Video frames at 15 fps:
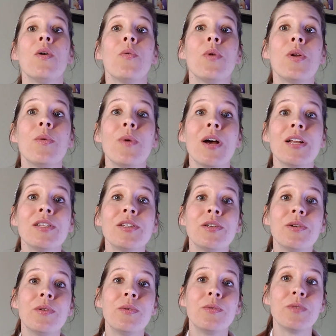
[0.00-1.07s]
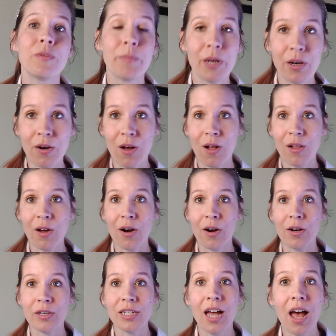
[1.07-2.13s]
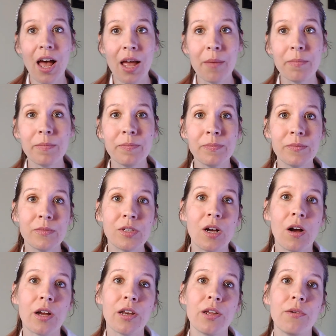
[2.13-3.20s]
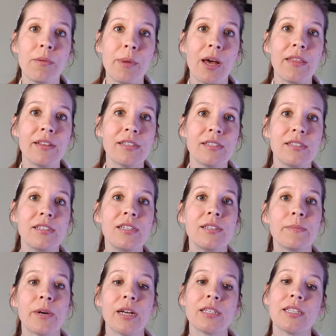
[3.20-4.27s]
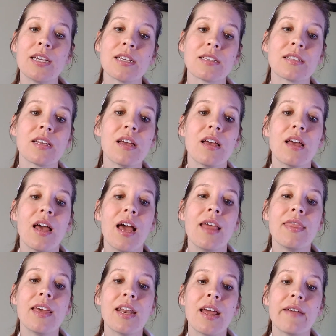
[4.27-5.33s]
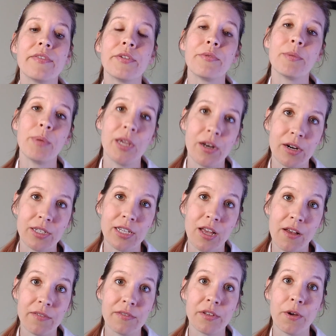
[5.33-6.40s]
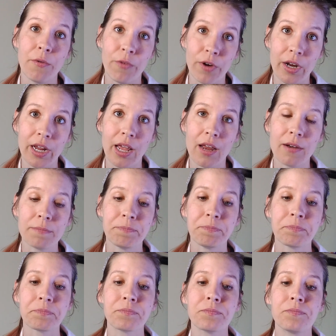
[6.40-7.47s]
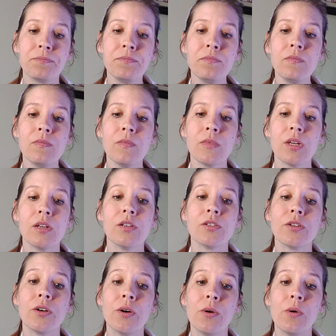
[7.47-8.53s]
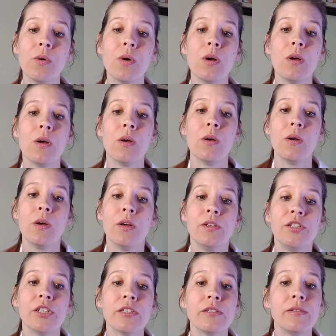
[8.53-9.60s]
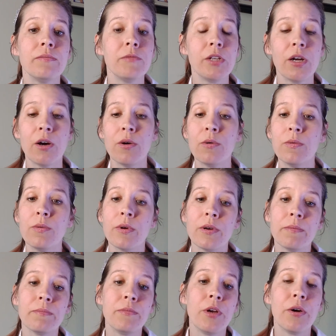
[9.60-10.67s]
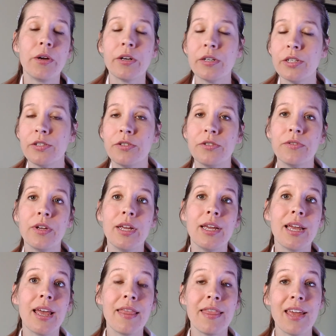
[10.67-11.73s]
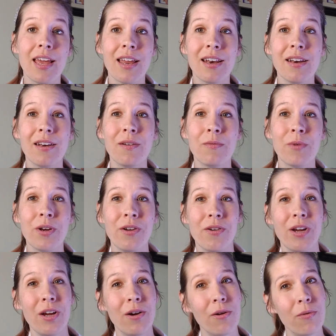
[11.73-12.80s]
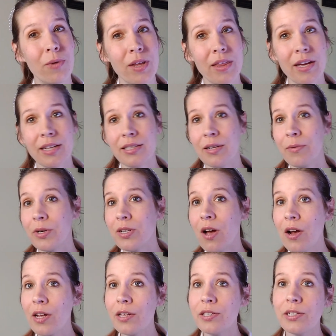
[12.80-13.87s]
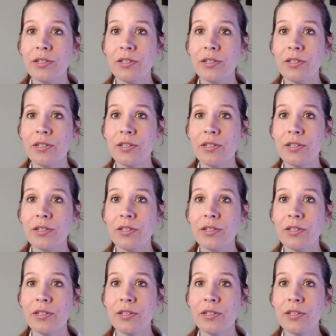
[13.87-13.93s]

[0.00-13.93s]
We don't want to spend all our time talking to you about this disease process and then have to repeat ourselves over again. So just you know know your history and then when you're here with us and we're talking